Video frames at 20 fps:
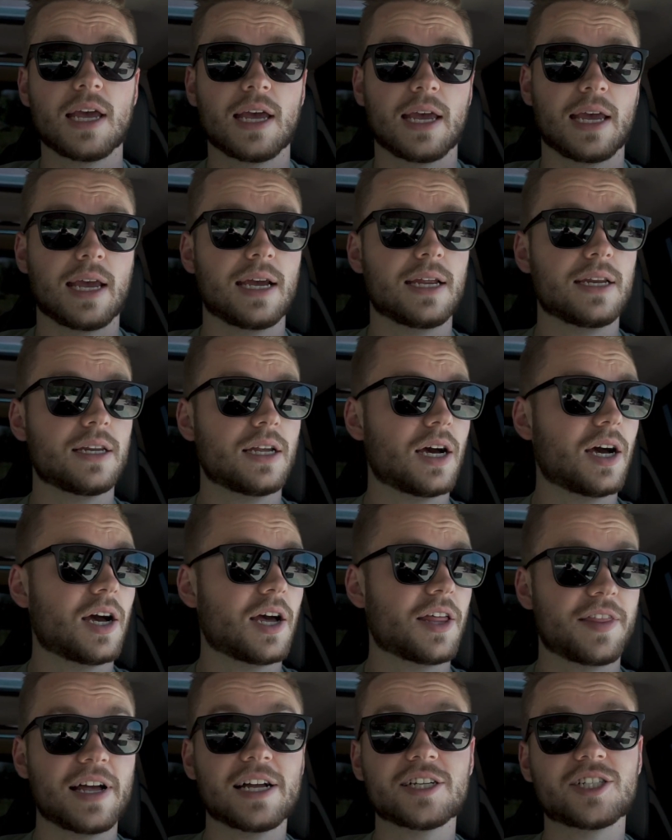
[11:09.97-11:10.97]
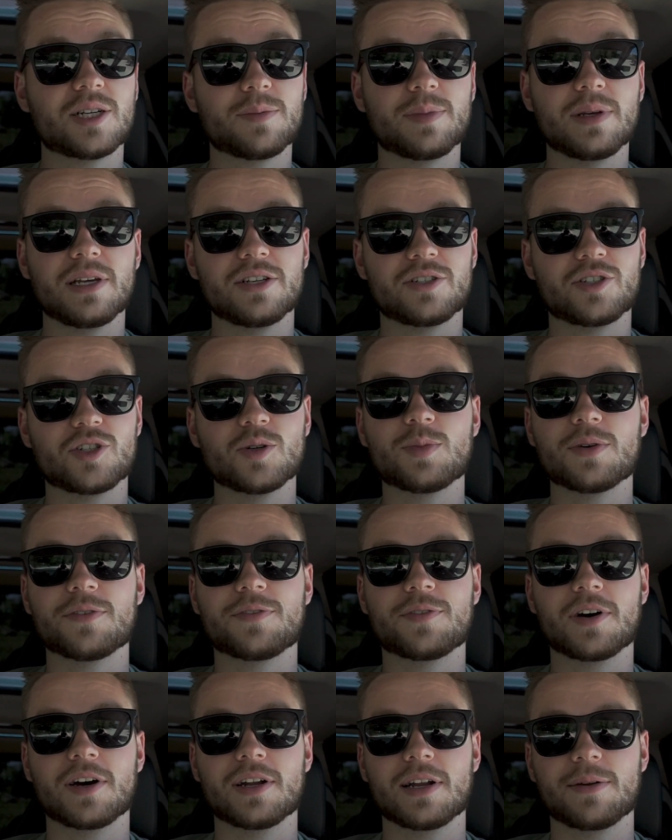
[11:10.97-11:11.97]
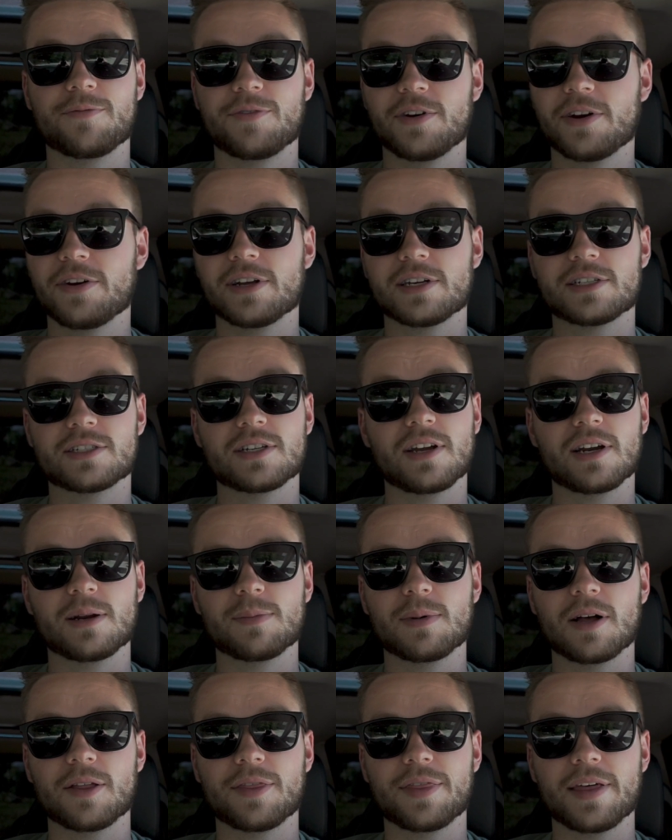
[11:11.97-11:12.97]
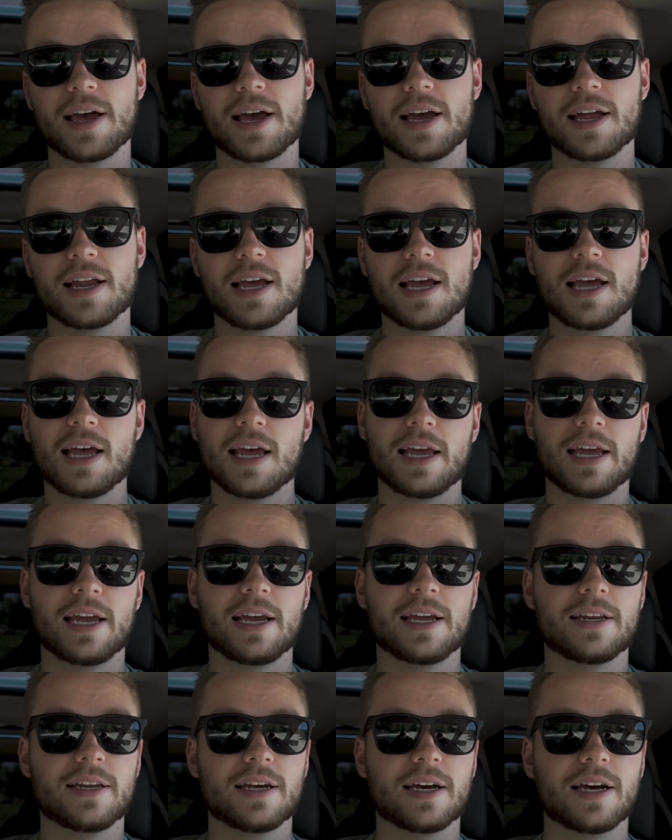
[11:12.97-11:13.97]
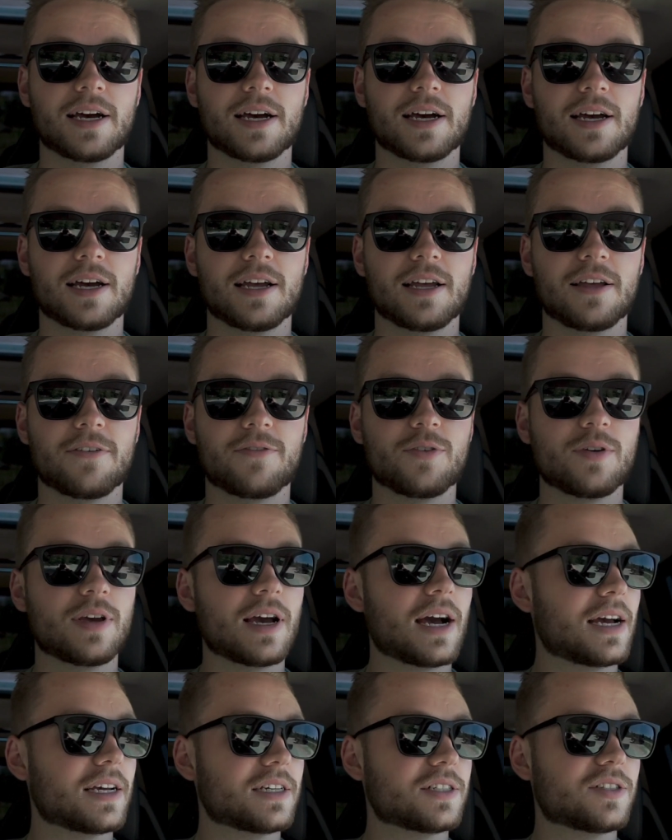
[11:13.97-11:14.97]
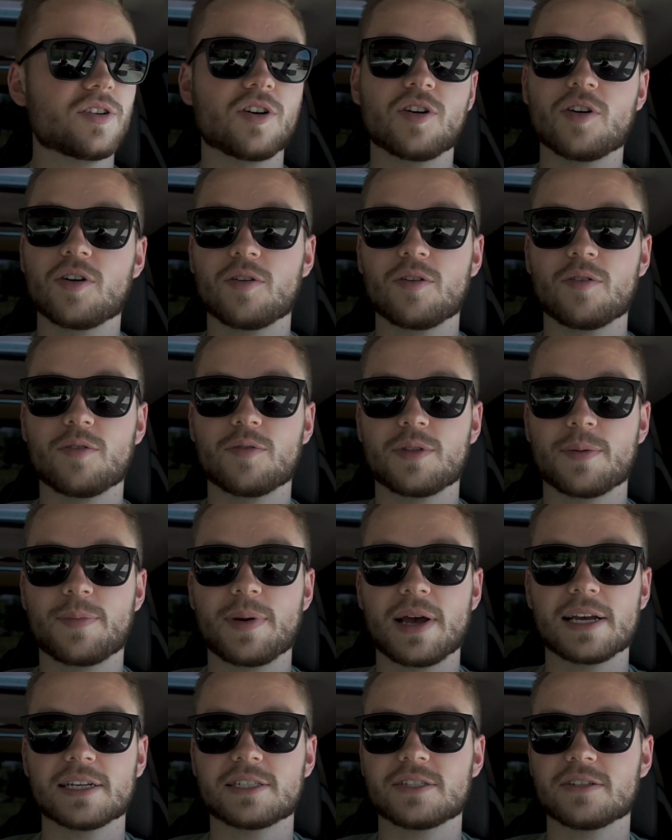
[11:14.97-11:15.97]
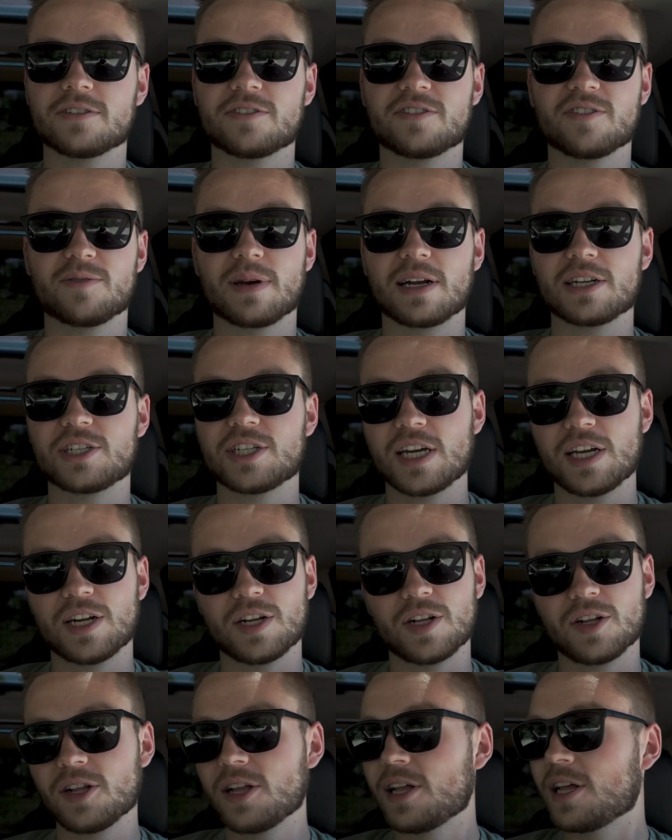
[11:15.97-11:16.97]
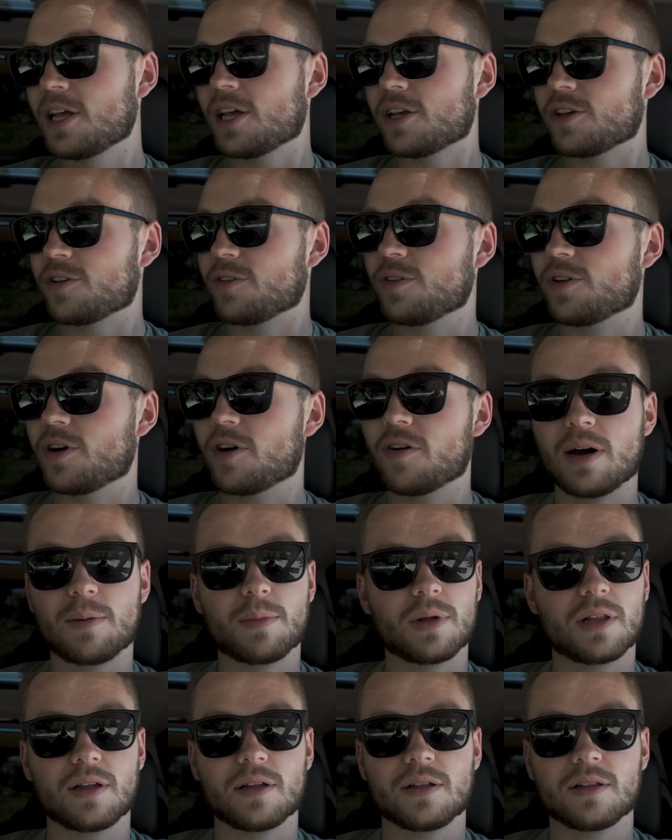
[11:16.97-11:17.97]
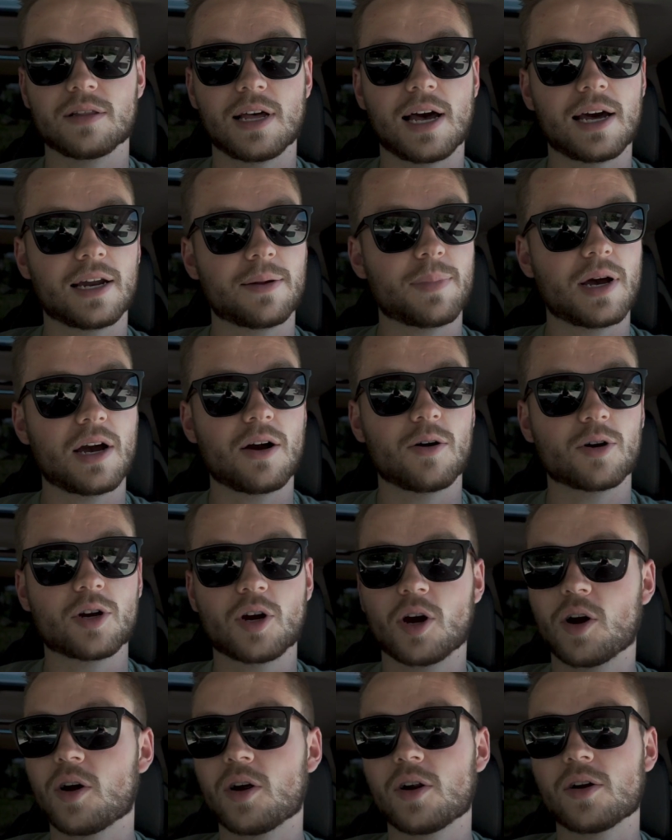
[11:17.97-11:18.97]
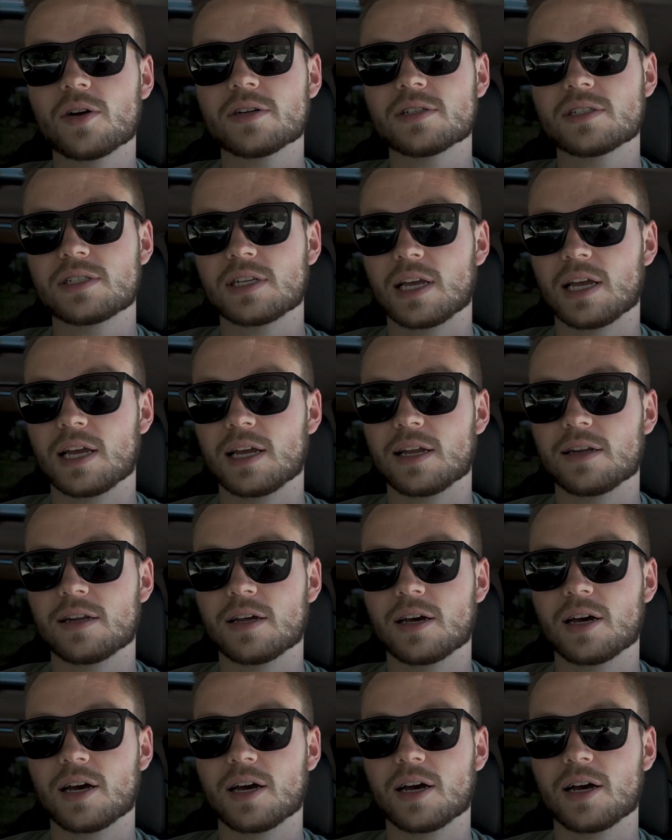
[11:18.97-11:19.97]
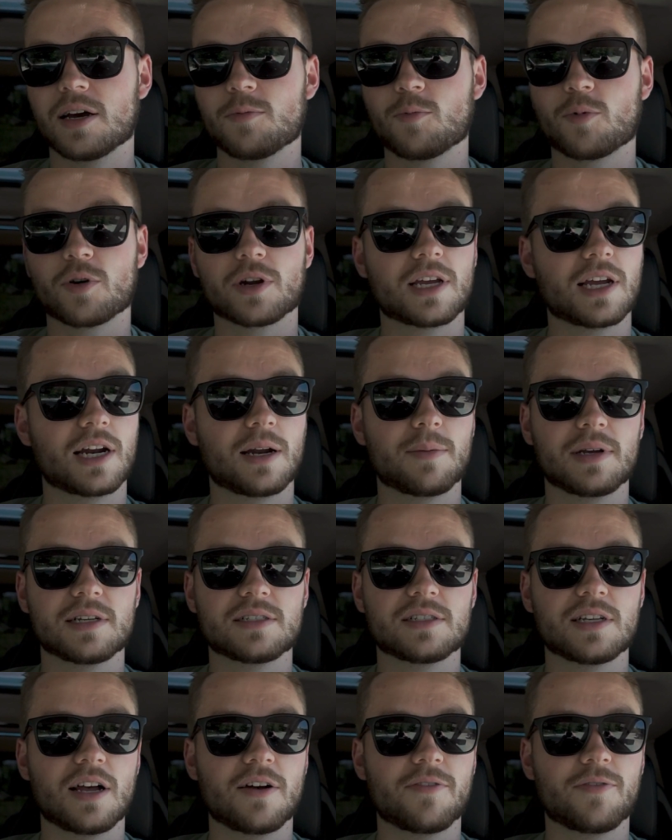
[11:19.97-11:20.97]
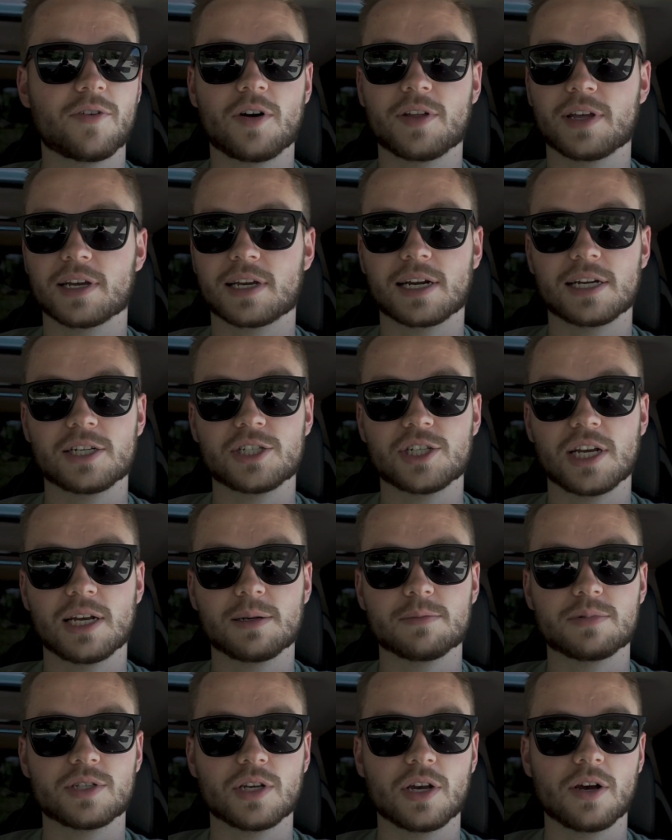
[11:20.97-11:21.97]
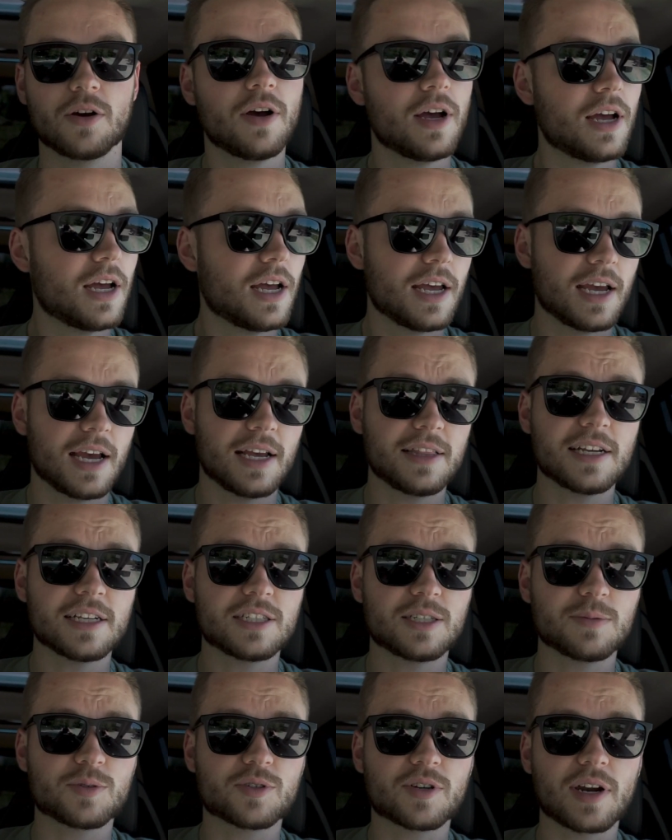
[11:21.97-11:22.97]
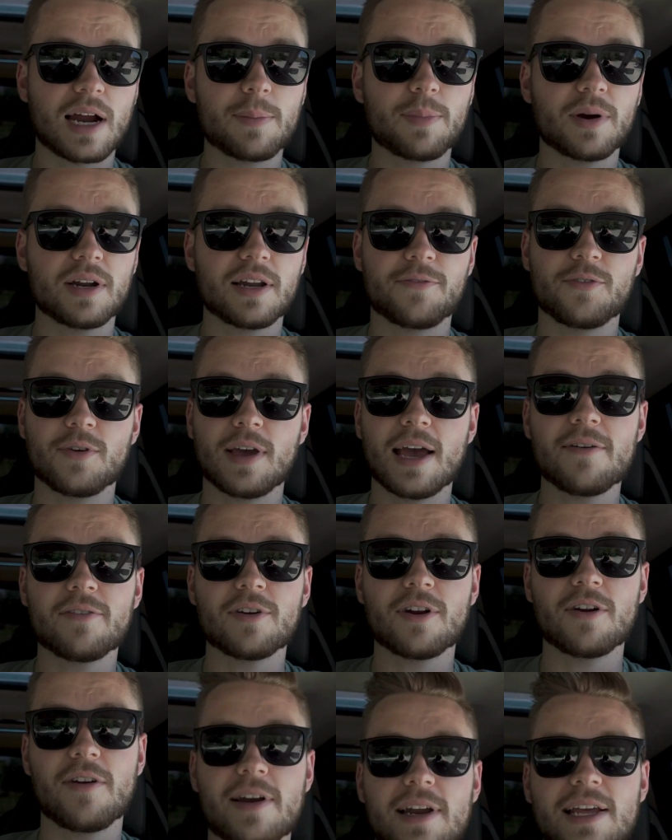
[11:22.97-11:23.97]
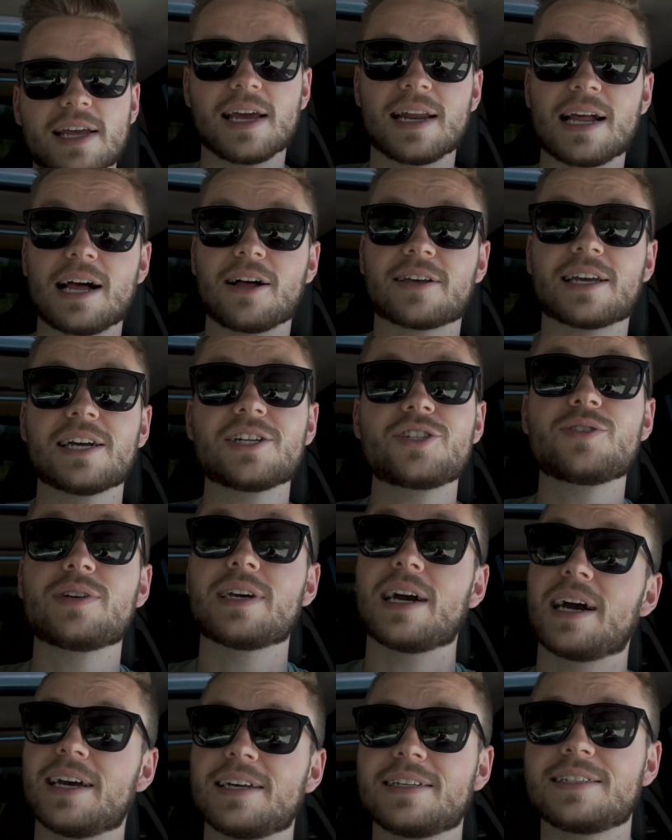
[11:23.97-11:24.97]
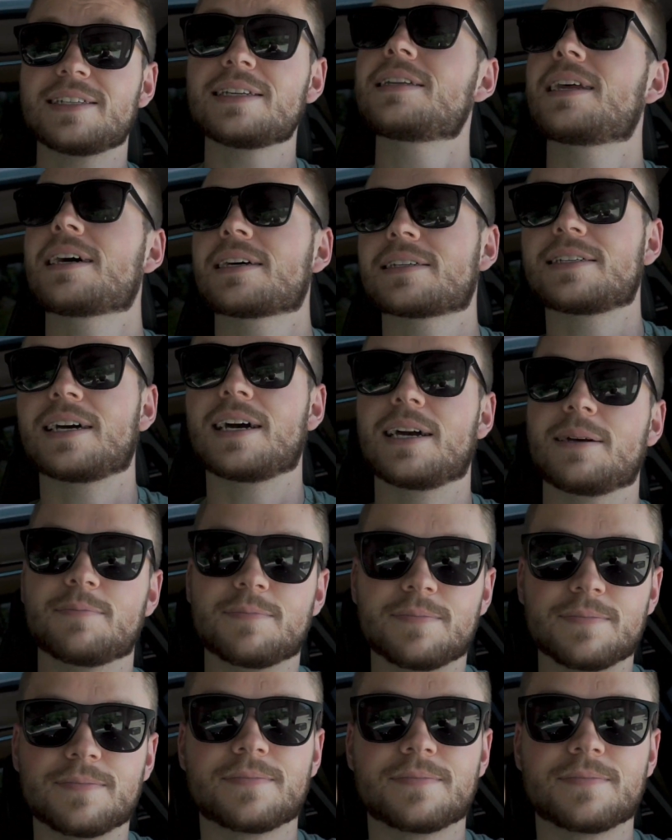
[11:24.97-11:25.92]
And that should be super fun. I'm very excited about that. And if you guys know the past history of my channel, you know I'm a lot about cars and working on myself, all that kind of jam. So hit that subscribe button if you haven't already, and I'll catch you guys next time.